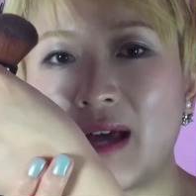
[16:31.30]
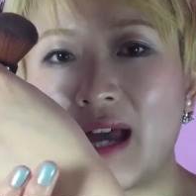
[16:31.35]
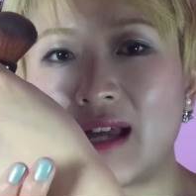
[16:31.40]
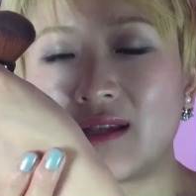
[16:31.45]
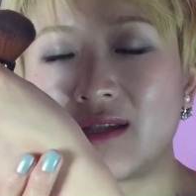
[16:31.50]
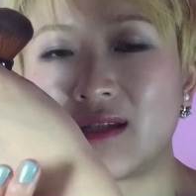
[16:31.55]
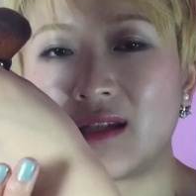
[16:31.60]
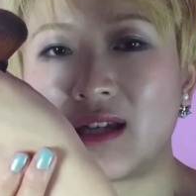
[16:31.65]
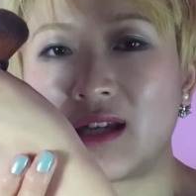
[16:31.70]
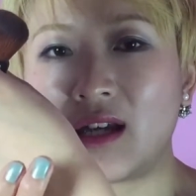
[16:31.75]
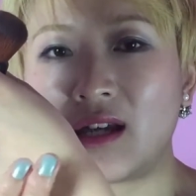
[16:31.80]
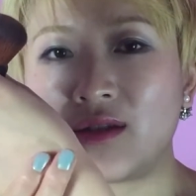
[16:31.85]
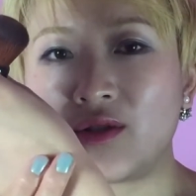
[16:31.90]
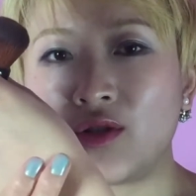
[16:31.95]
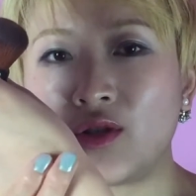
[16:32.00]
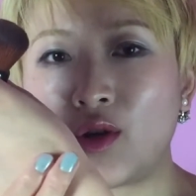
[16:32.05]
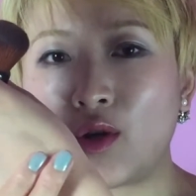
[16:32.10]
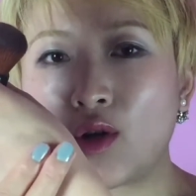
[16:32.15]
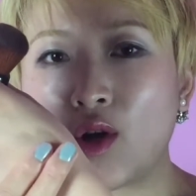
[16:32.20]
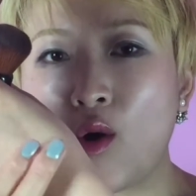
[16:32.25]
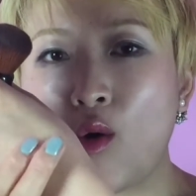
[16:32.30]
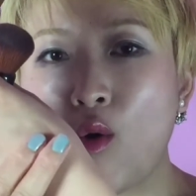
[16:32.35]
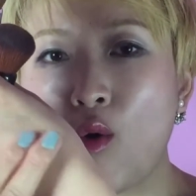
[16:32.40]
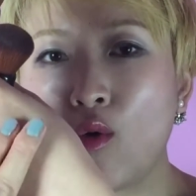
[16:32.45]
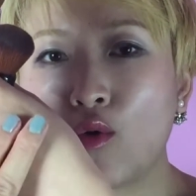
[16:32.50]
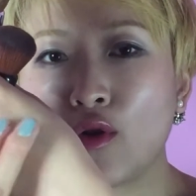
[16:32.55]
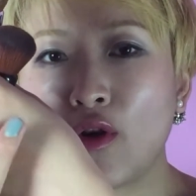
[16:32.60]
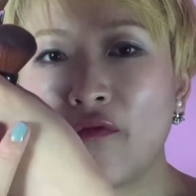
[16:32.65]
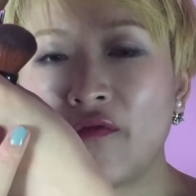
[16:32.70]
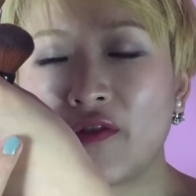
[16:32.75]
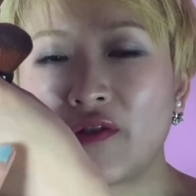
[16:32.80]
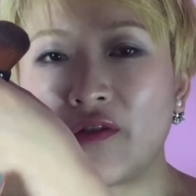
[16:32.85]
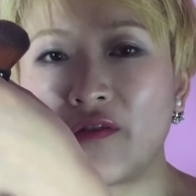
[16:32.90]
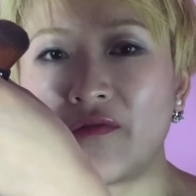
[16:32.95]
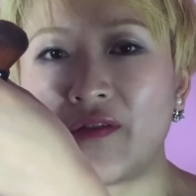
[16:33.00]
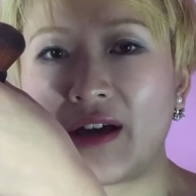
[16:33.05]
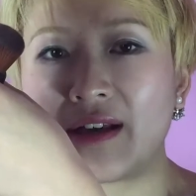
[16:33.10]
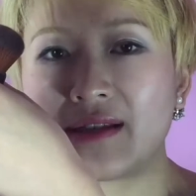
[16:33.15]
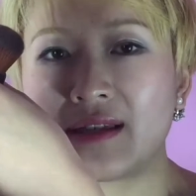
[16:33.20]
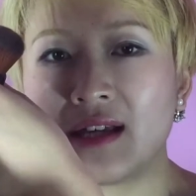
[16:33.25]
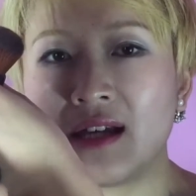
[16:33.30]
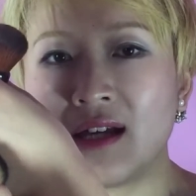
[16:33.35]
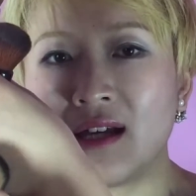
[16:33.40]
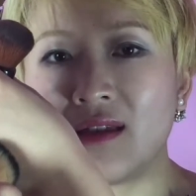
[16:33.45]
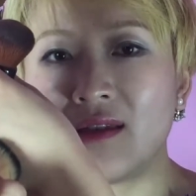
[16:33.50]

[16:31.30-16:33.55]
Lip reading: and you know, go all over your face.